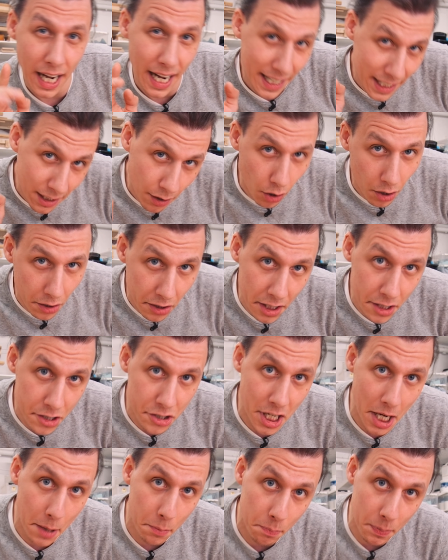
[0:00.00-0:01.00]
kind of oddly
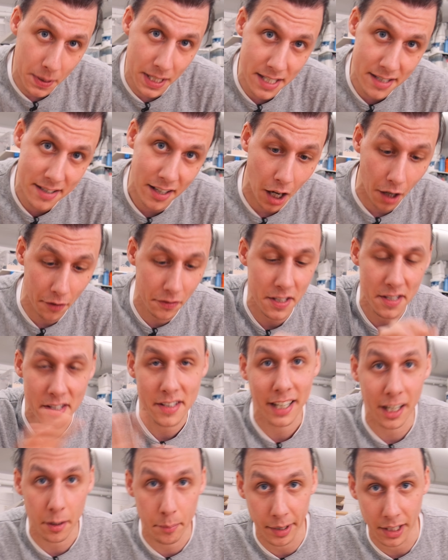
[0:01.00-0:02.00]
shaped piece of this
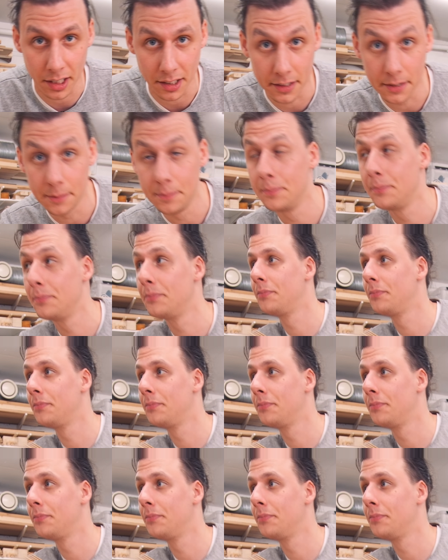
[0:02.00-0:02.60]
entire build. You